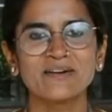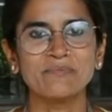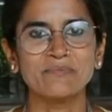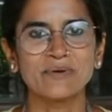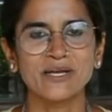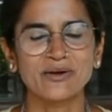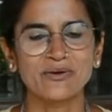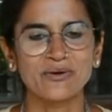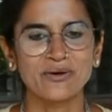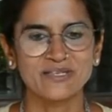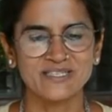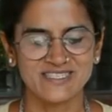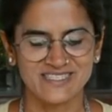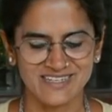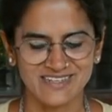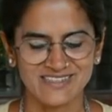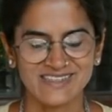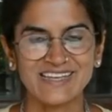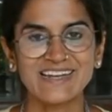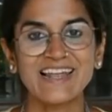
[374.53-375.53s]
because
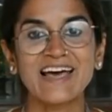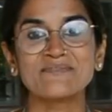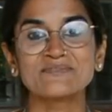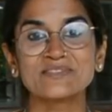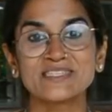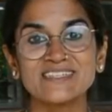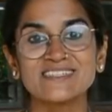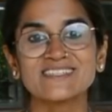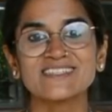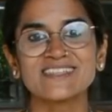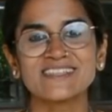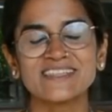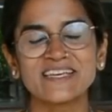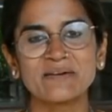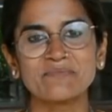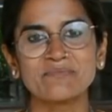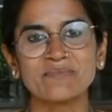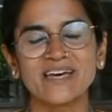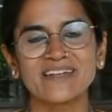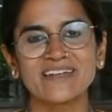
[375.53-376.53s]
they'll have seeds in
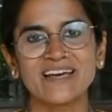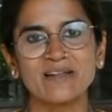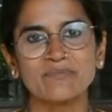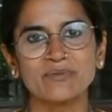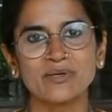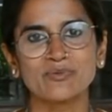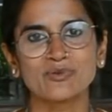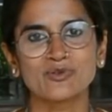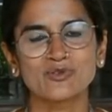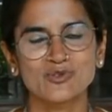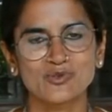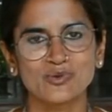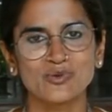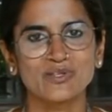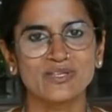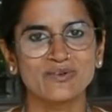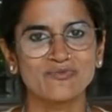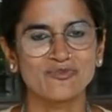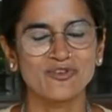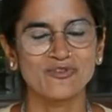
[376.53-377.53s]
them and I'll be able to store
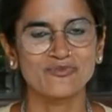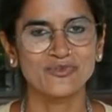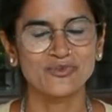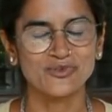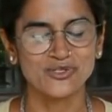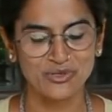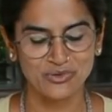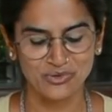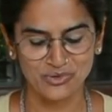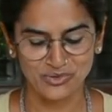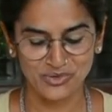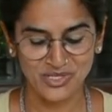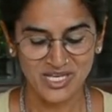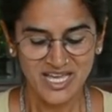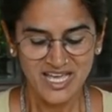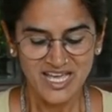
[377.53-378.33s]
them for future growth.